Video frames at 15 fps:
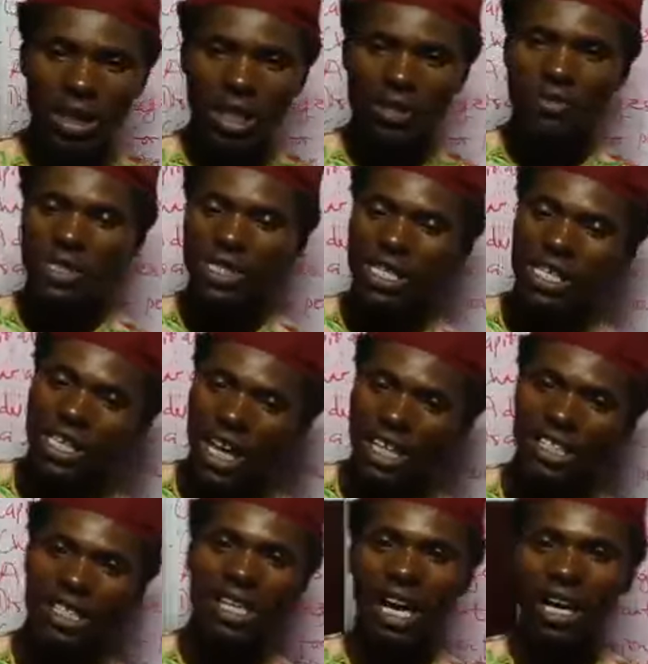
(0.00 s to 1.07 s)
if we see in
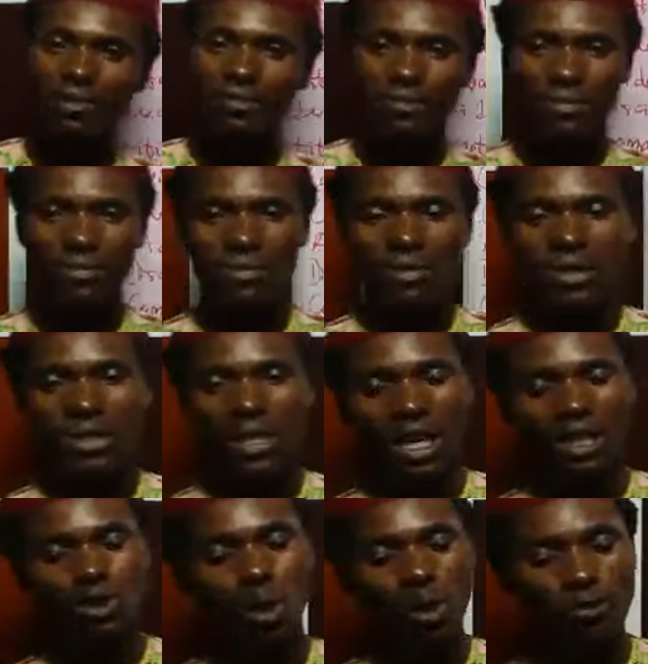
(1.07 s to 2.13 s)
Nigeria, there
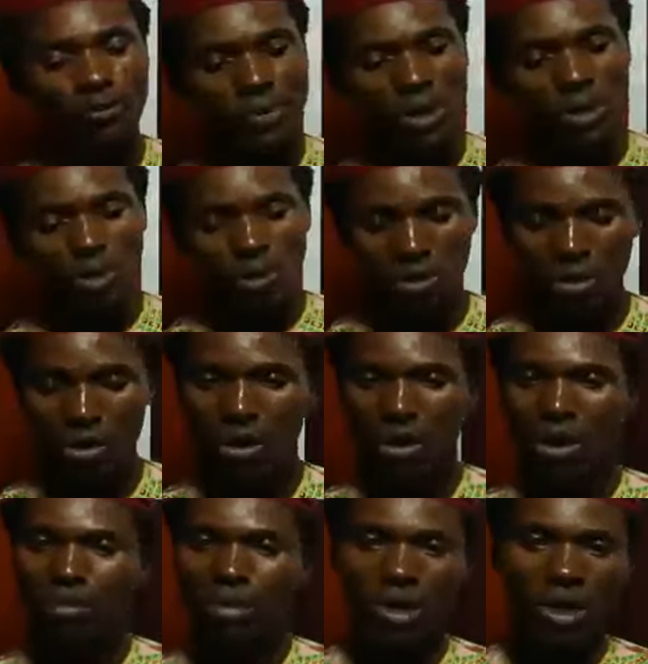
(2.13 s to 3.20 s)
are so few
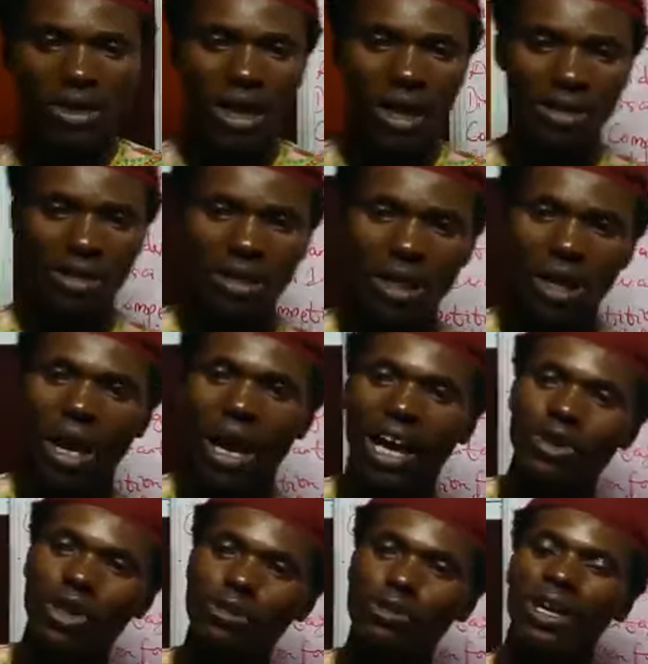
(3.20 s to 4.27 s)
millionaires,
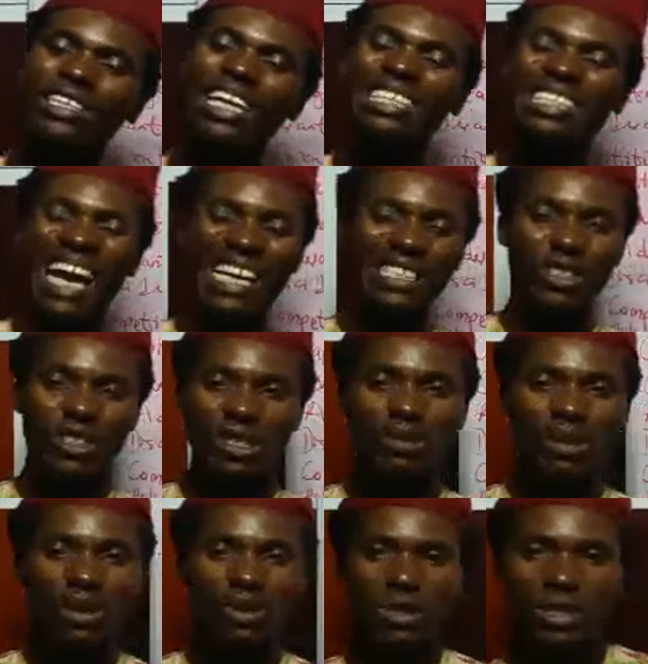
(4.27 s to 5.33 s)
and those millionaires are
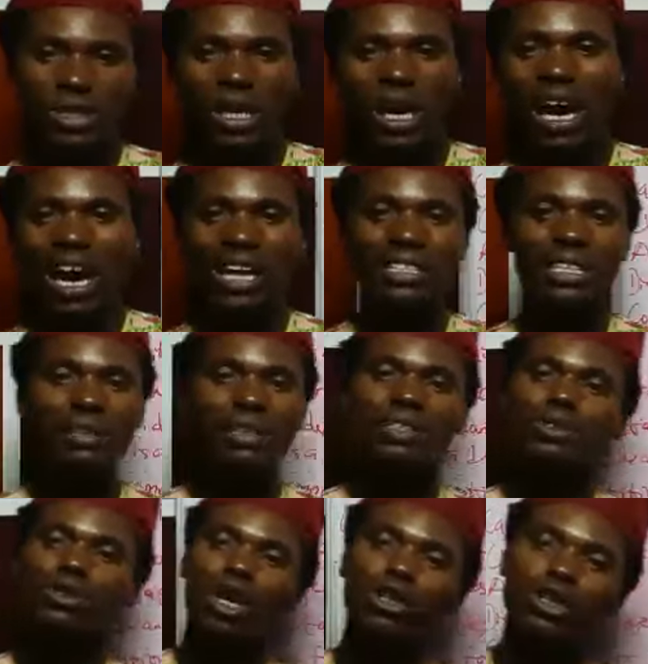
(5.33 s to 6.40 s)
extremely rich, and the
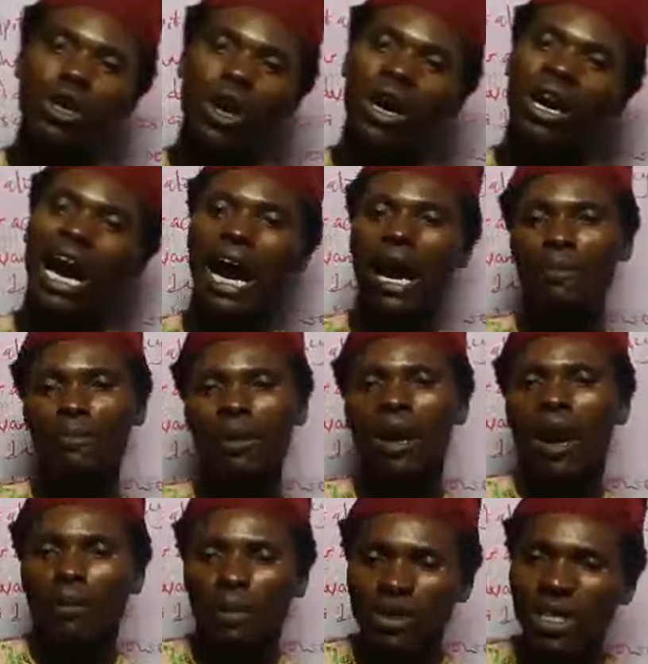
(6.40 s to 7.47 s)
social
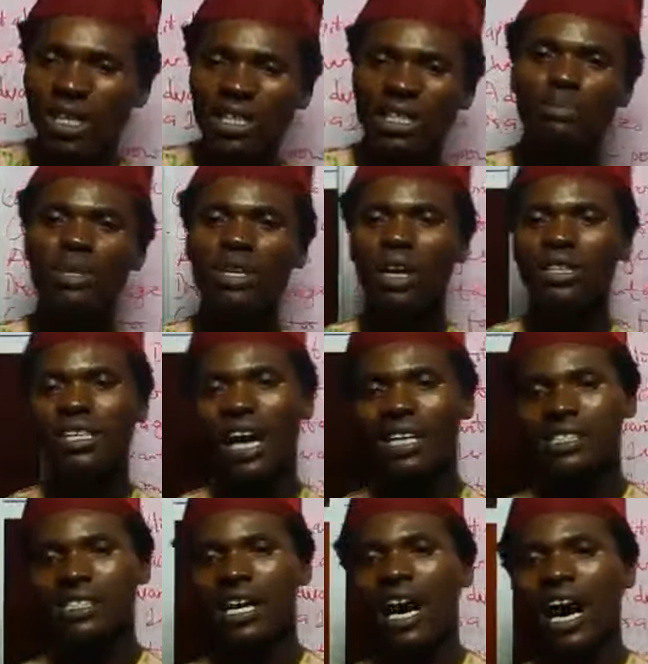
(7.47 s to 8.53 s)
gap between the
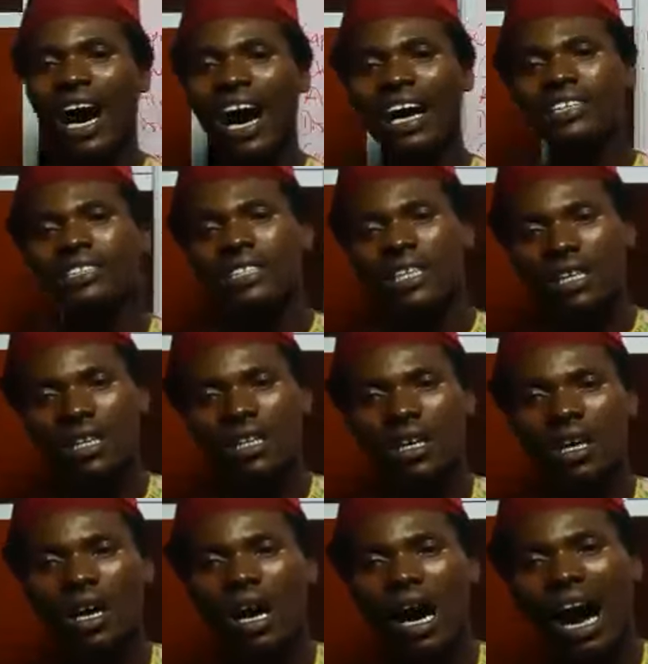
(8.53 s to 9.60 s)
millionaires and the
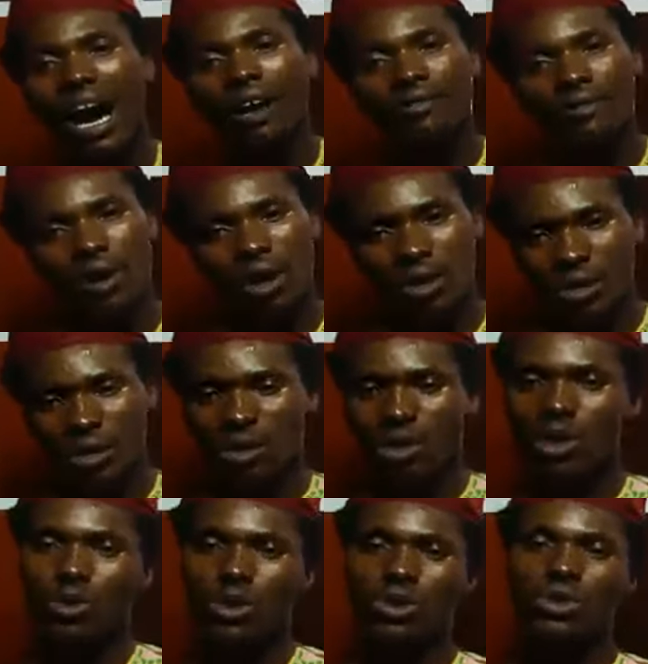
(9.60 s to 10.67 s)
have-nots,
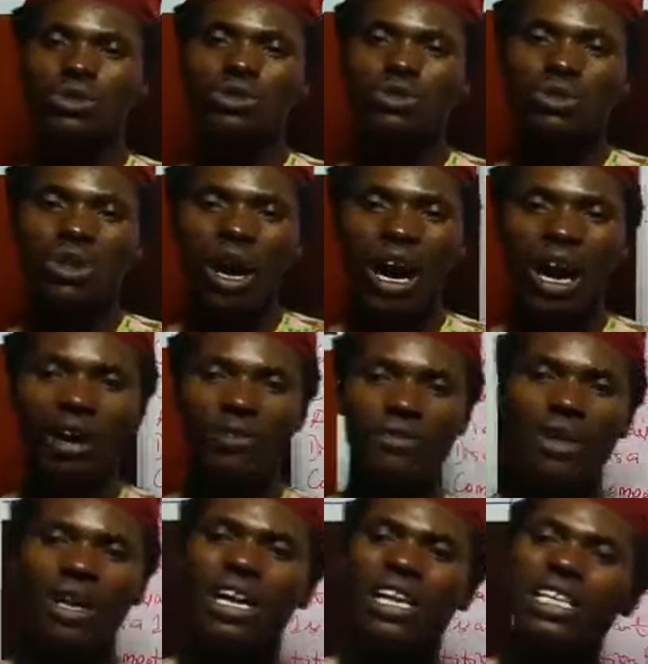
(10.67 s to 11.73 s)
those who do not
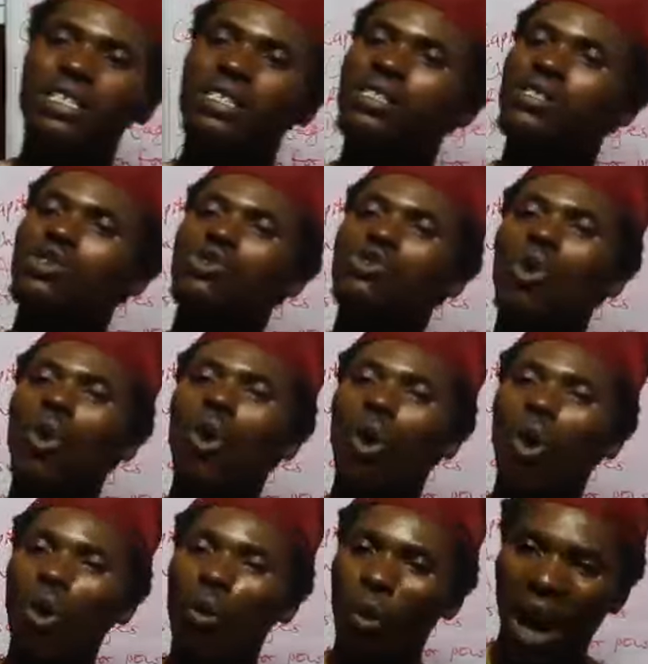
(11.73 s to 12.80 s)
have, is
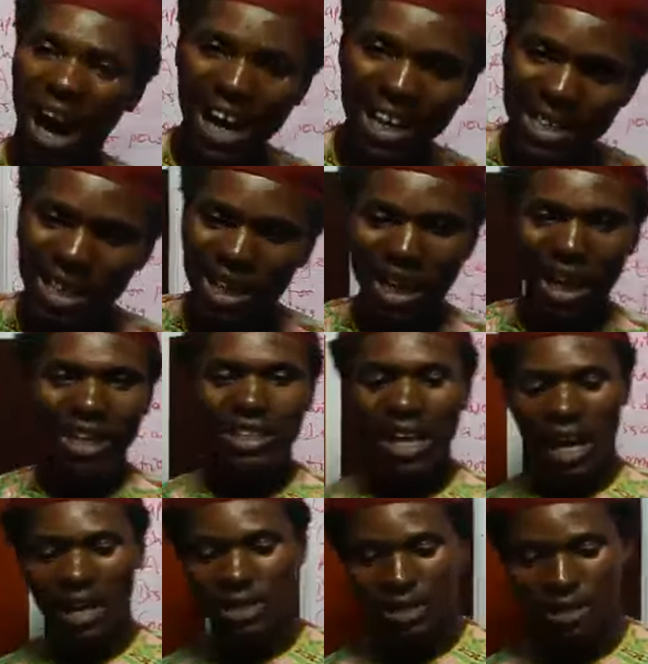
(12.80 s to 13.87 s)
so wide and
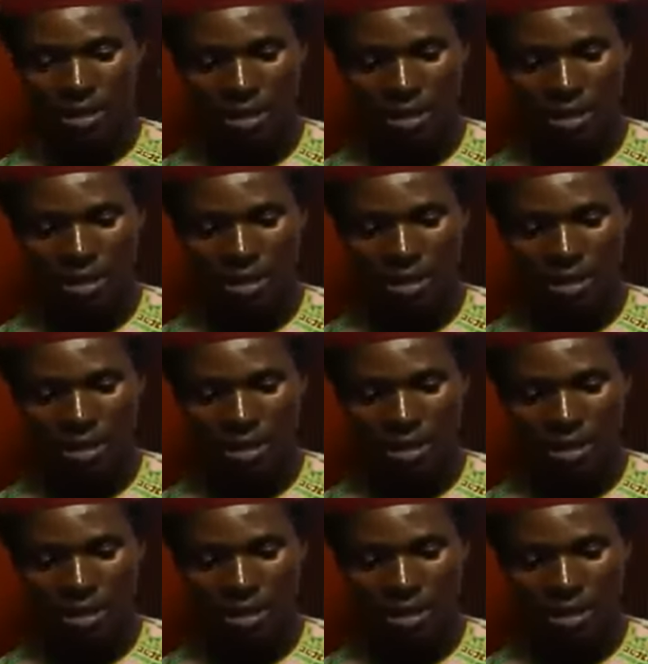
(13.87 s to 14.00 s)
large.